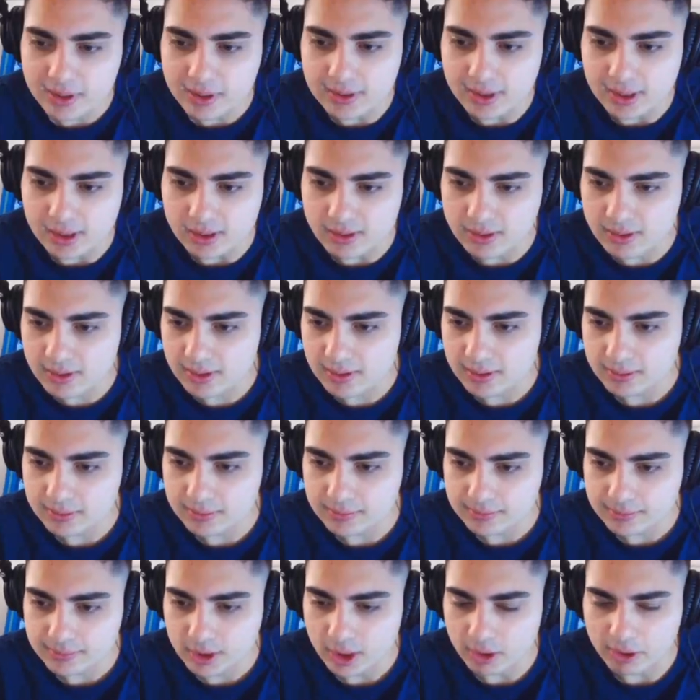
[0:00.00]
Nice.
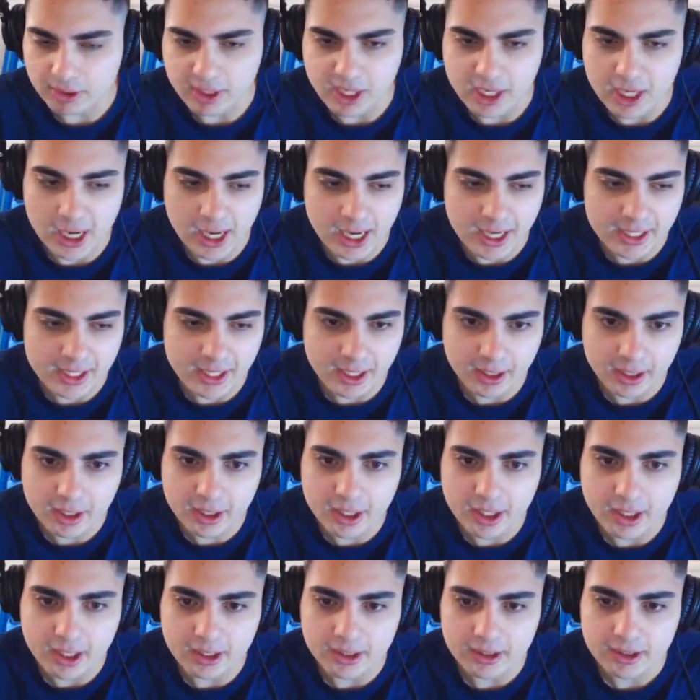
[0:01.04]
Okay, nah, nah, nah,
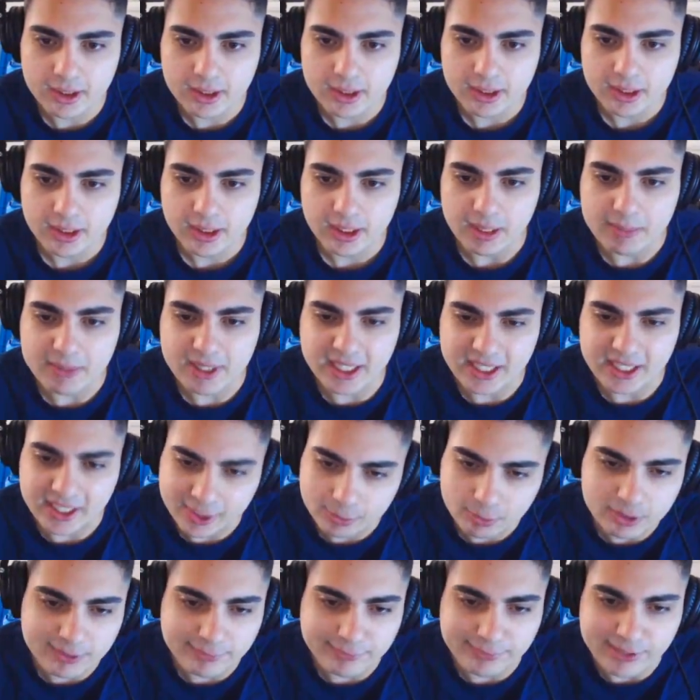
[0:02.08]
nah. I'm gonna do it
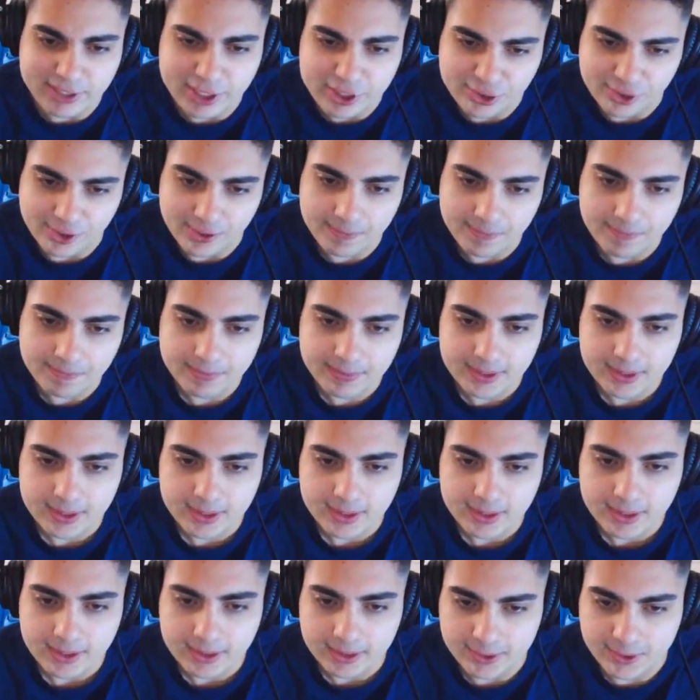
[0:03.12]
with the finisher.
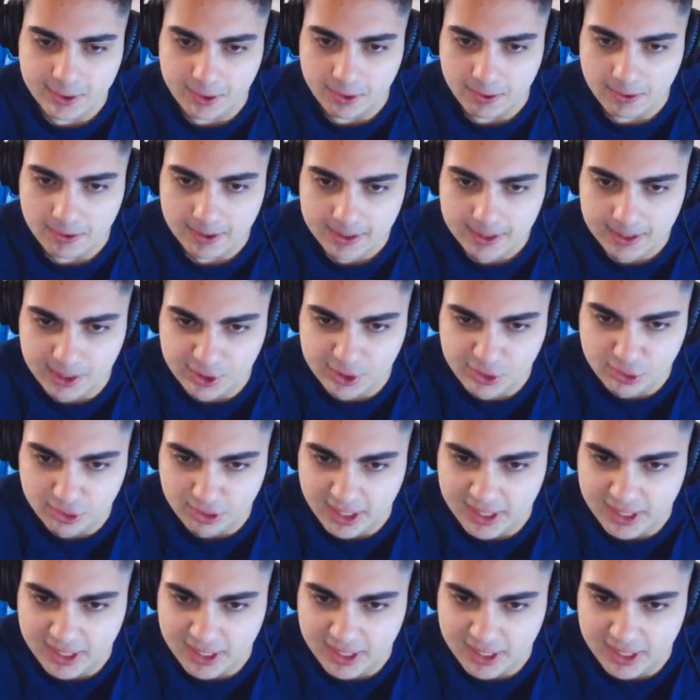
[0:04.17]
Let's go. Get your